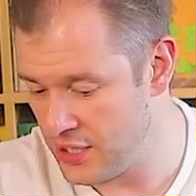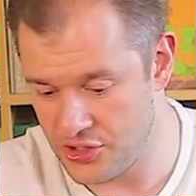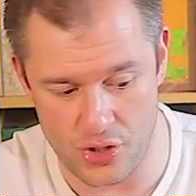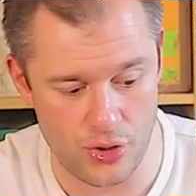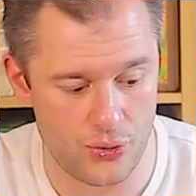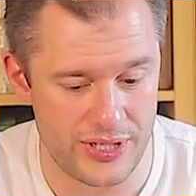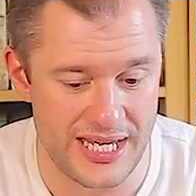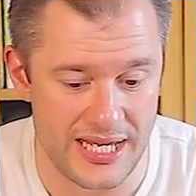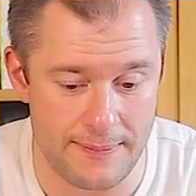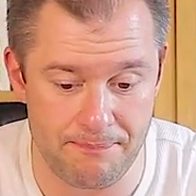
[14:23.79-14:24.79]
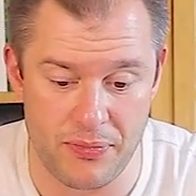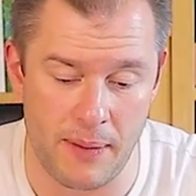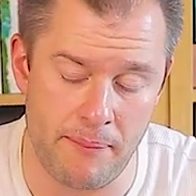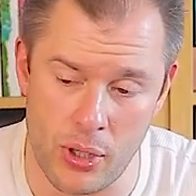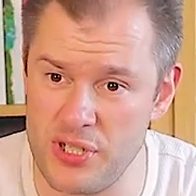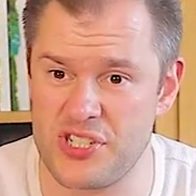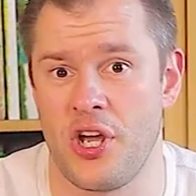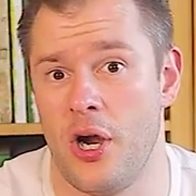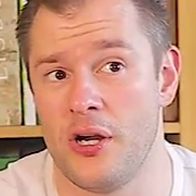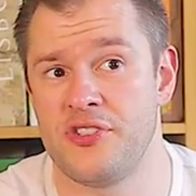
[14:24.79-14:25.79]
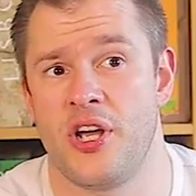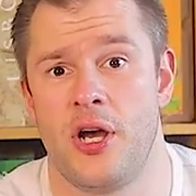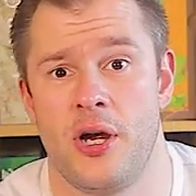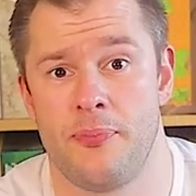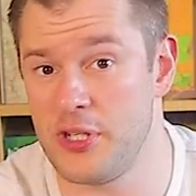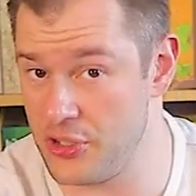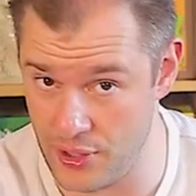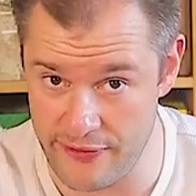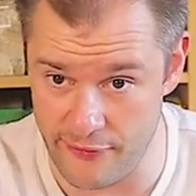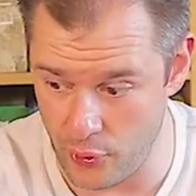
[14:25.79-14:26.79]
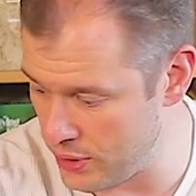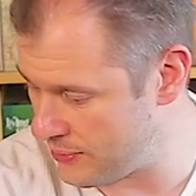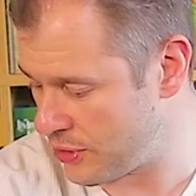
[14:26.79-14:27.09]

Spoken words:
So the bonus cards are pretty straightforward.